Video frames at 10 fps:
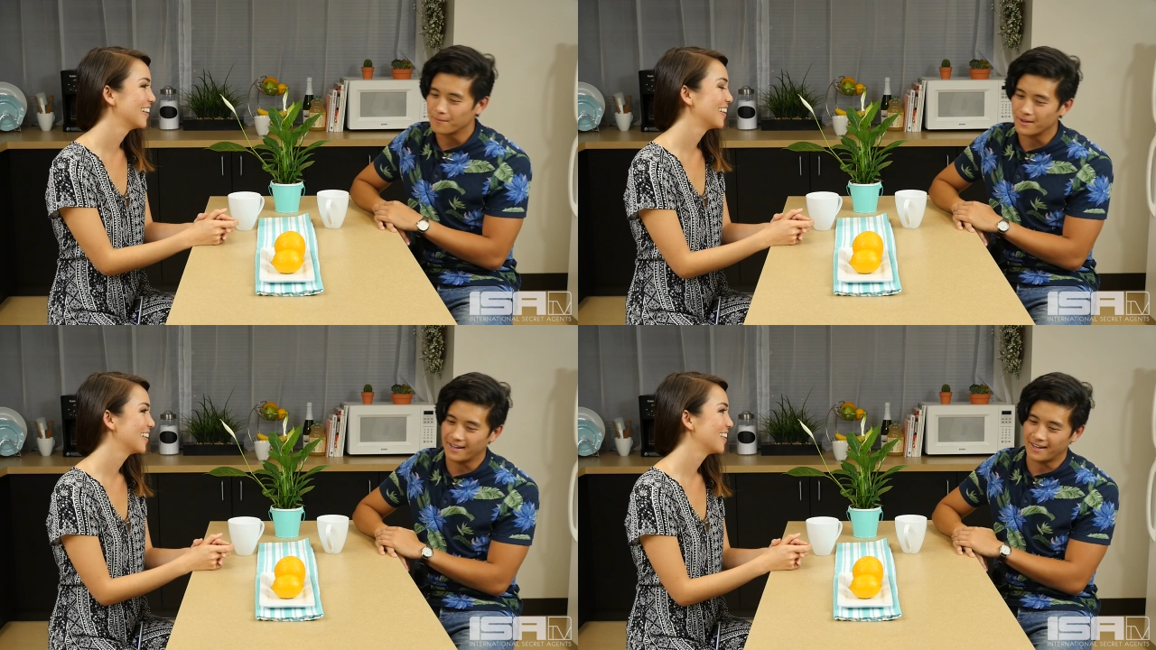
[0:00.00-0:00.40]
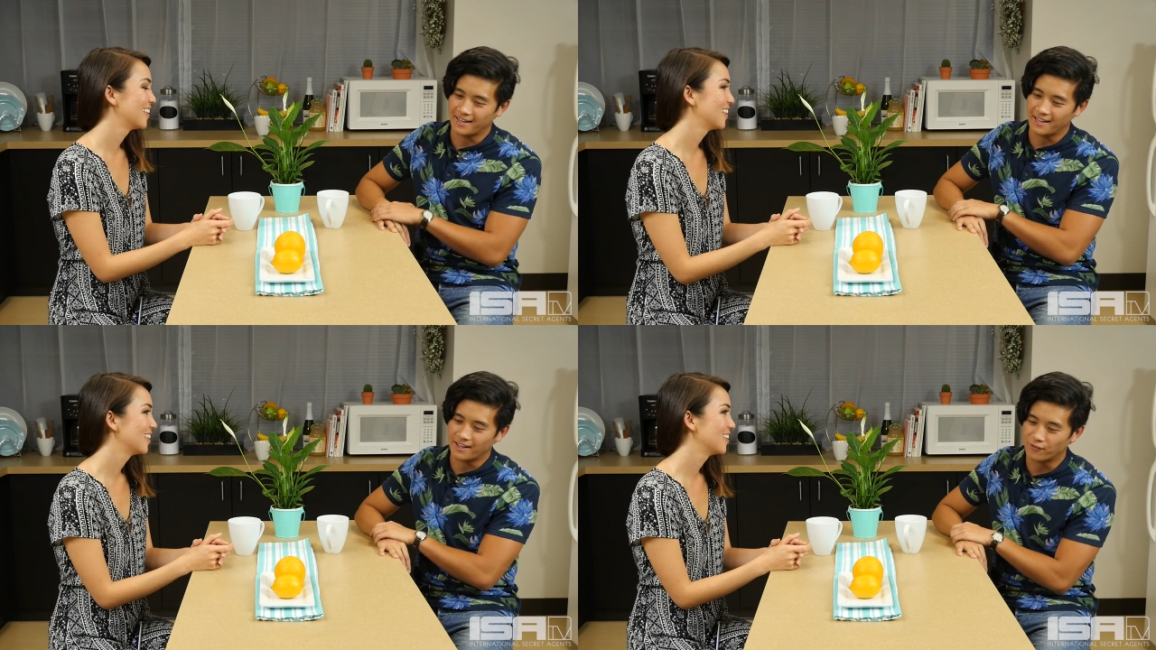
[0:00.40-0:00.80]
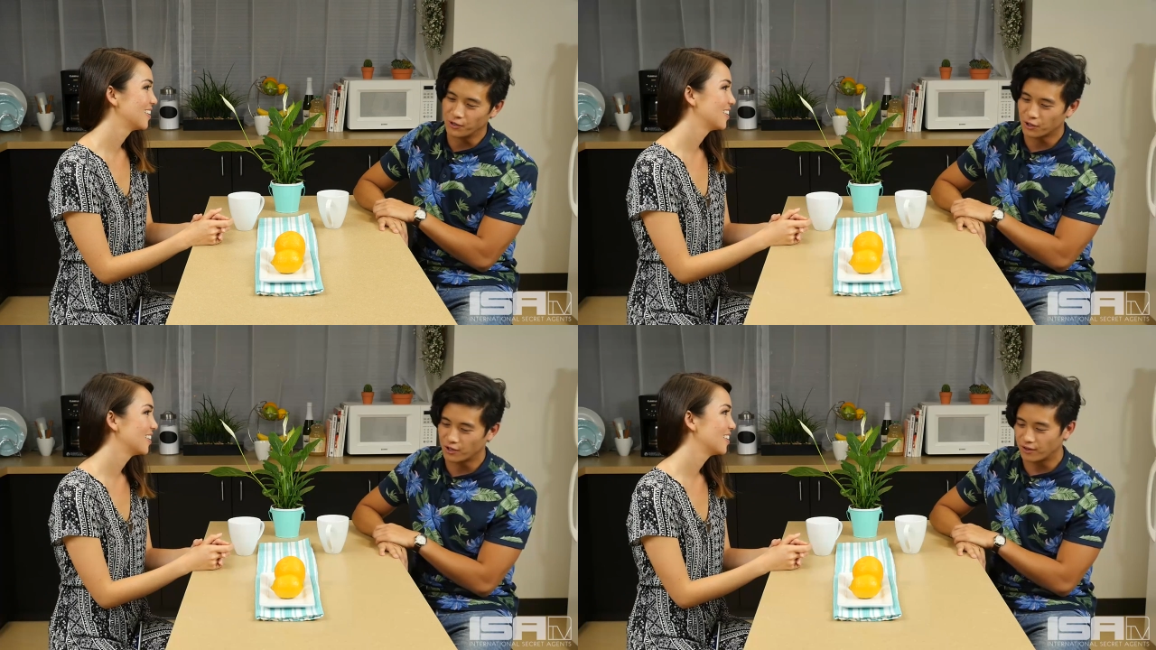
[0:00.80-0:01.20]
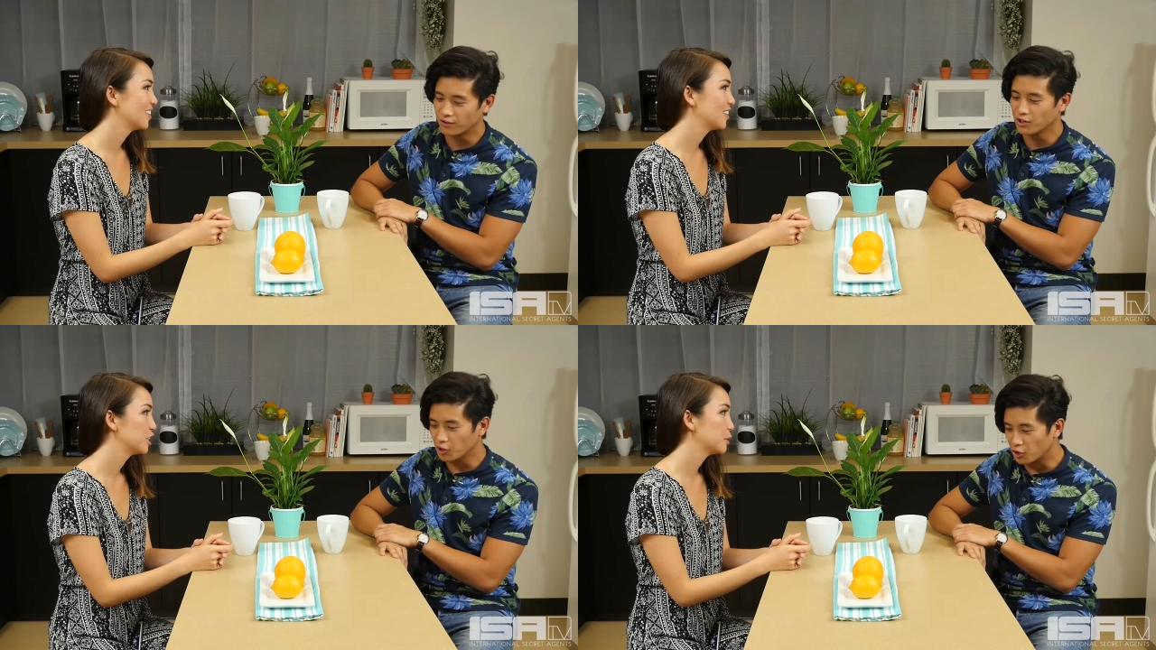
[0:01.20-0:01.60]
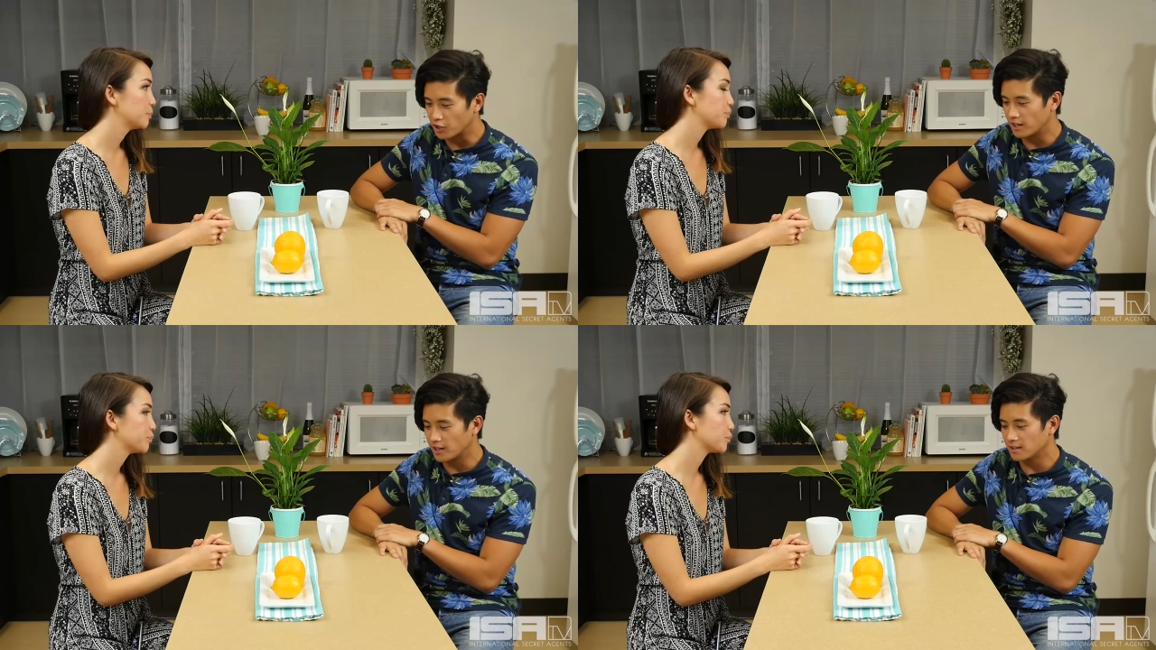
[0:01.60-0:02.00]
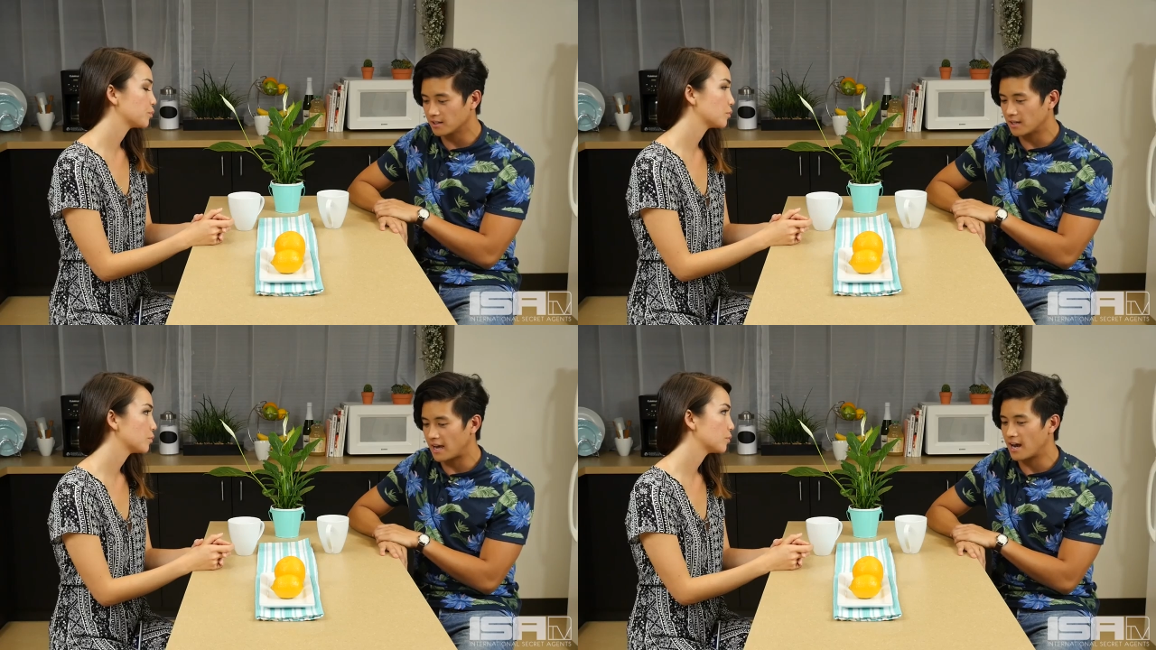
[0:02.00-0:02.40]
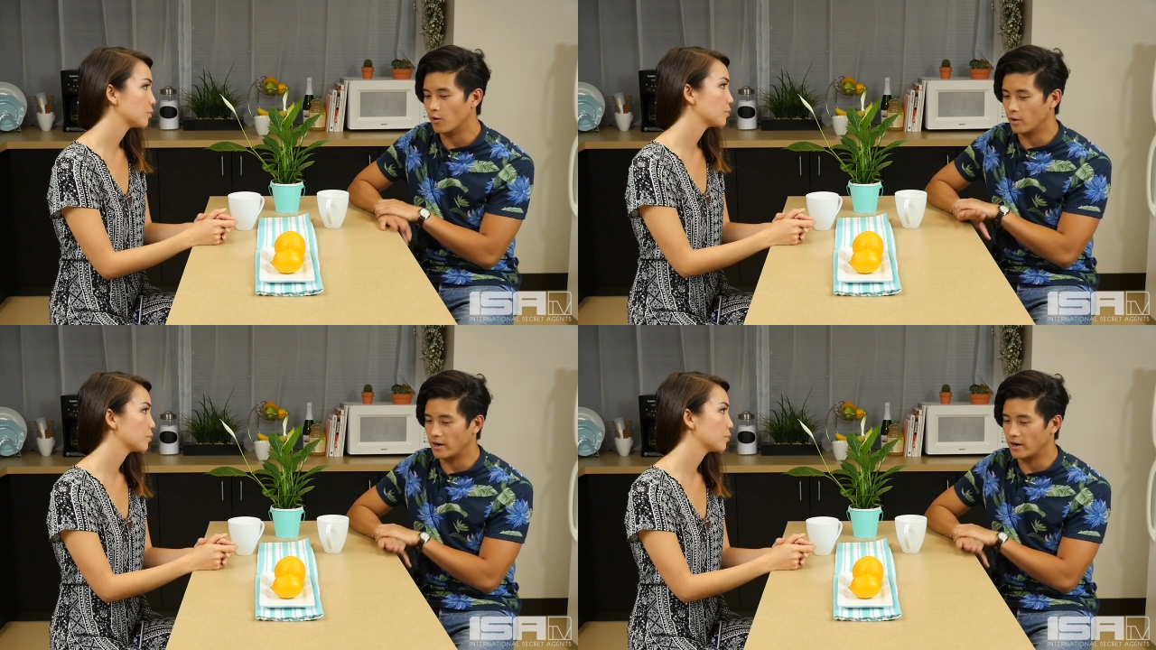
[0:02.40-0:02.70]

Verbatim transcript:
Speaker 1: But if you're looking at